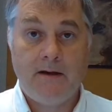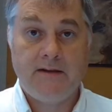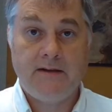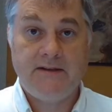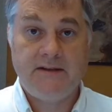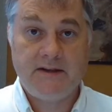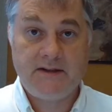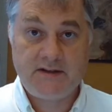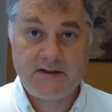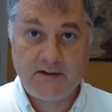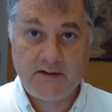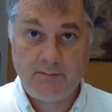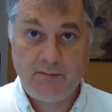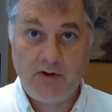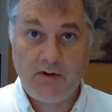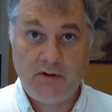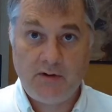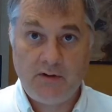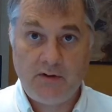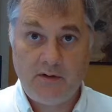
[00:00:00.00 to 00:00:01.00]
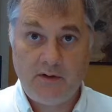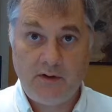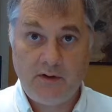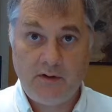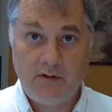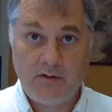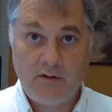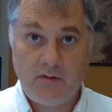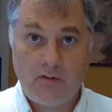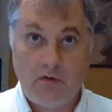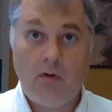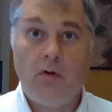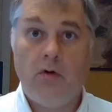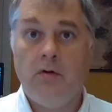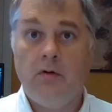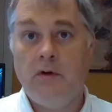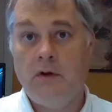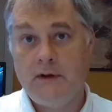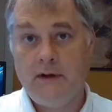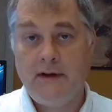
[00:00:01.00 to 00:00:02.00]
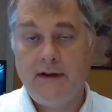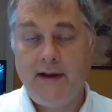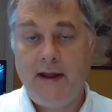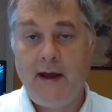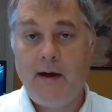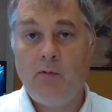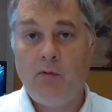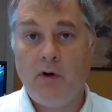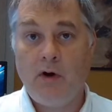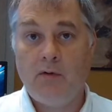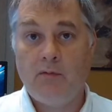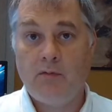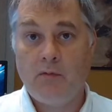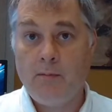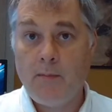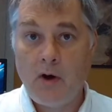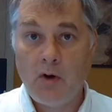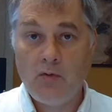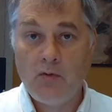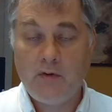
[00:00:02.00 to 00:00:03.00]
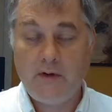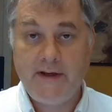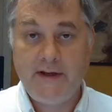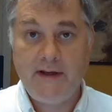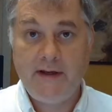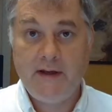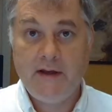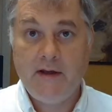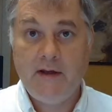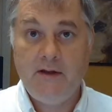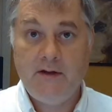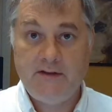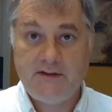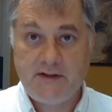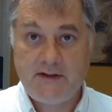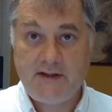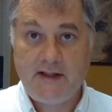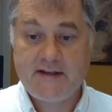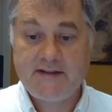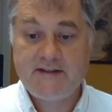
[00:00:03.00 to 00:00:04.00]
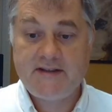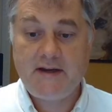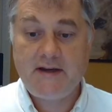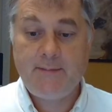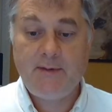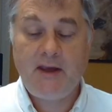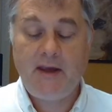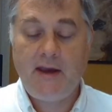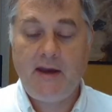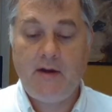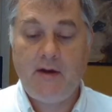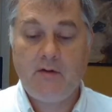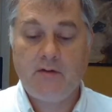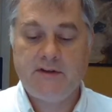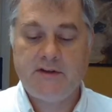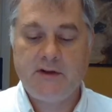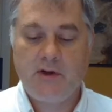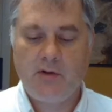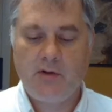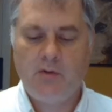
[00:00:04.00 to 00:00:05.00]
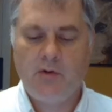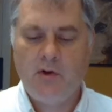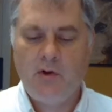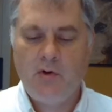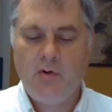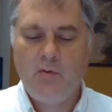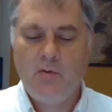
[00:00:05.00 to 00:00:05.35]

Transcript: system, your whole network remotely using that same account. So